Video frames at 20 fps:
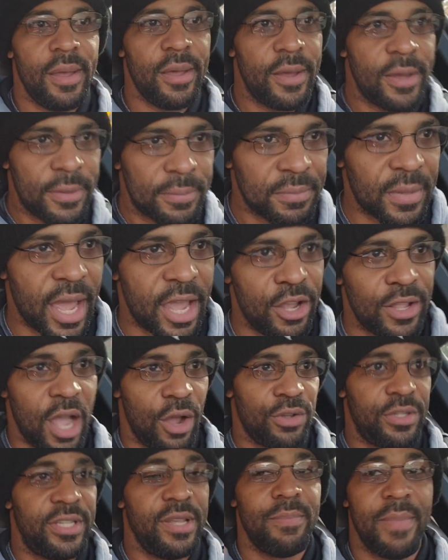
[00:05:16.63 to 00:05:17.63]
and you're
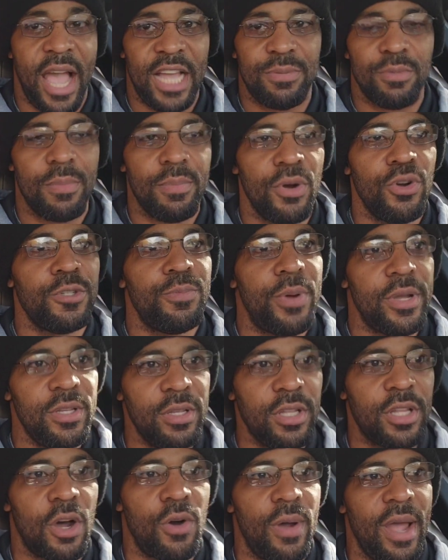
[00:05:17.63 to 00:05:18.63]
not gonna see maximum boost, but
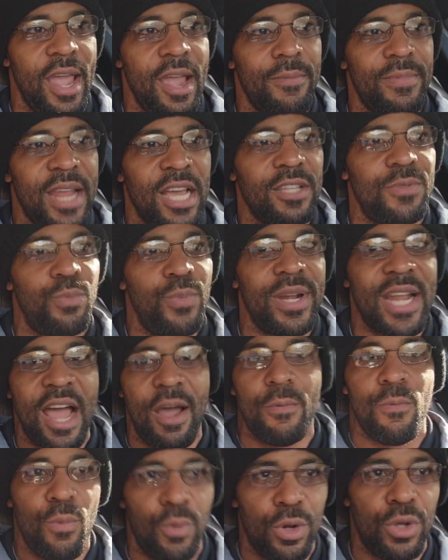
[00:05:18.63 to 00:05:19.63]
you know, that's when
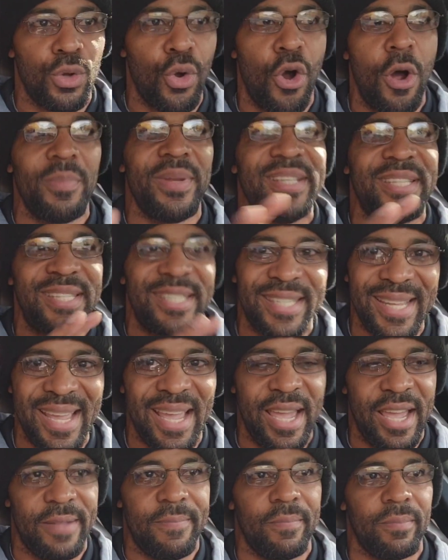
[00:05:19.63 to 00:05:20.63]
I would normally
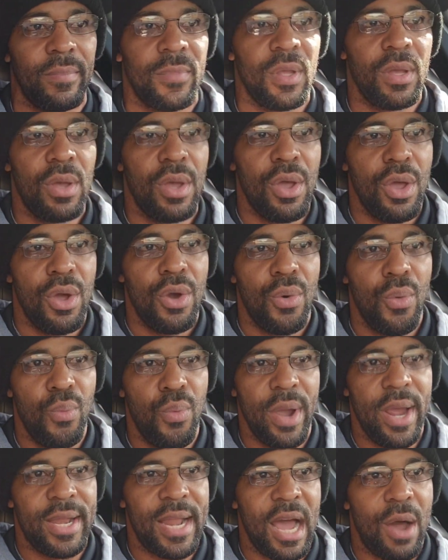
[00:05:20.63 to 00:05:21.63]
see it,
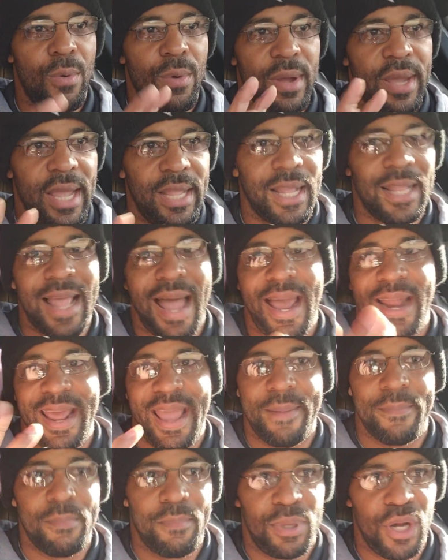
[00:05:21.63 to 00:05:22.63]
when I was getting a lot of
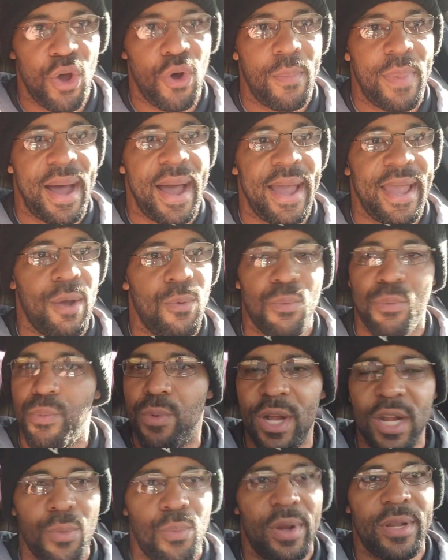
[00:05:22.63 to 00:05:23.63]
that blow by. It
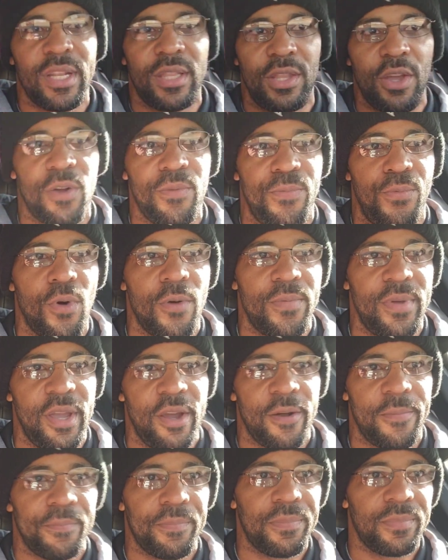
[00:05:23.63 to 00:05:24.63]
really wasn't in third and fourth
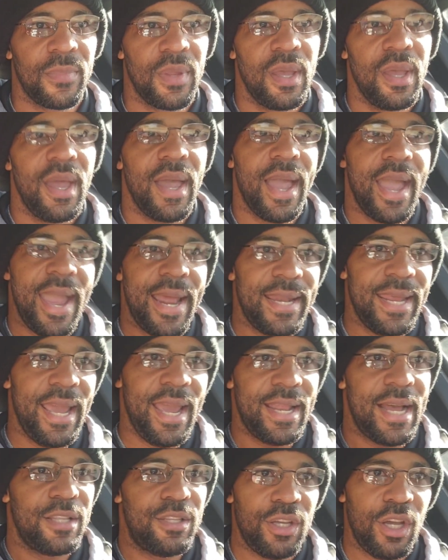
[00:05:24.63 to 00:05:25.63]
gear. And
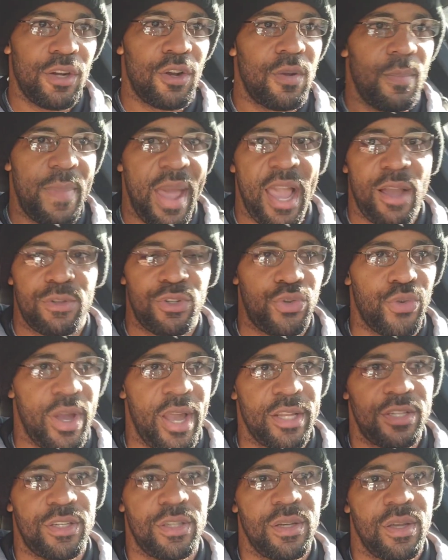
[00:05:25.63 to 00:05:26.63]
then I took it on the back
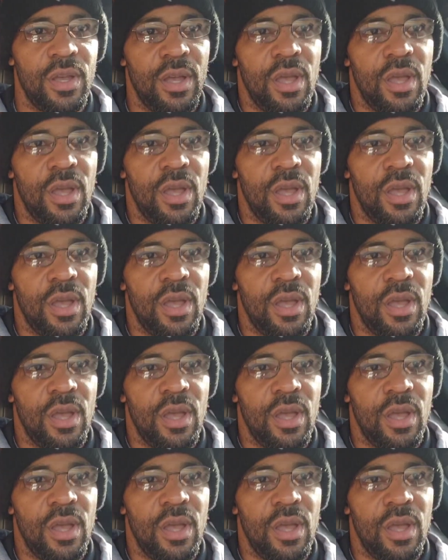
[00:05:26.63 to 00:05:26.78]
stretch,